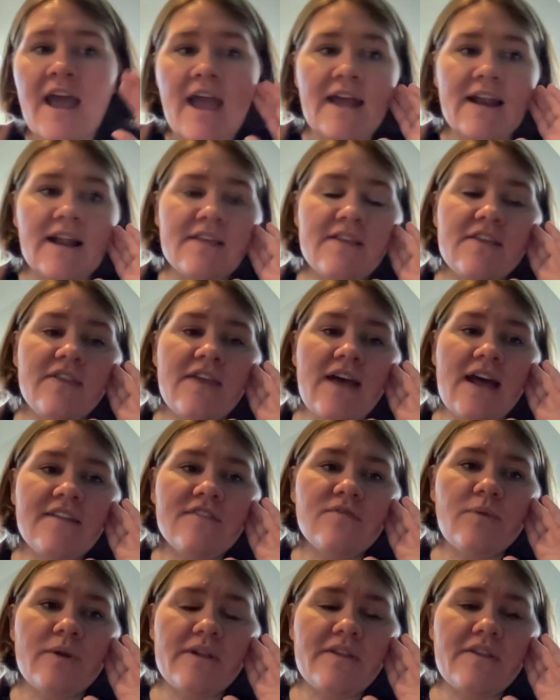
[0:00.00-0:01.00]
And I think that
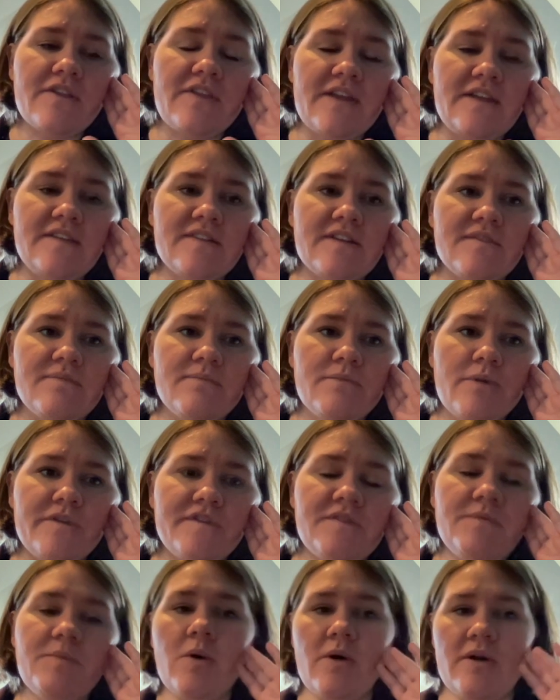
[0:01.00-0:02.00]
is one of the things that's
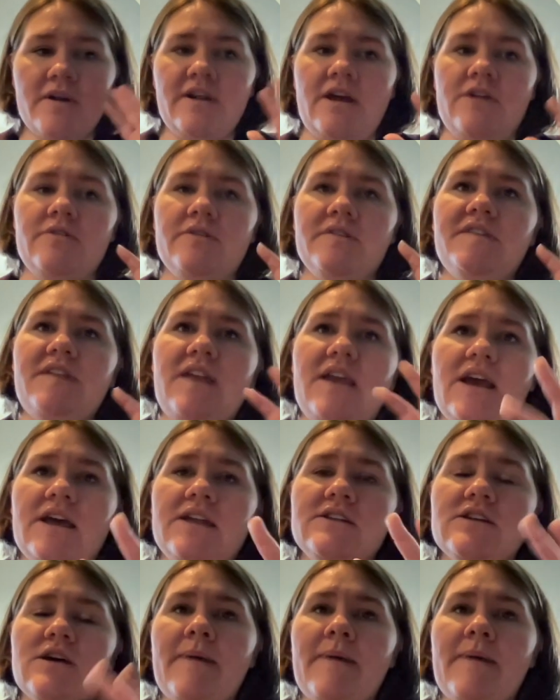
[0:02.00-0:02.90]
most important to understand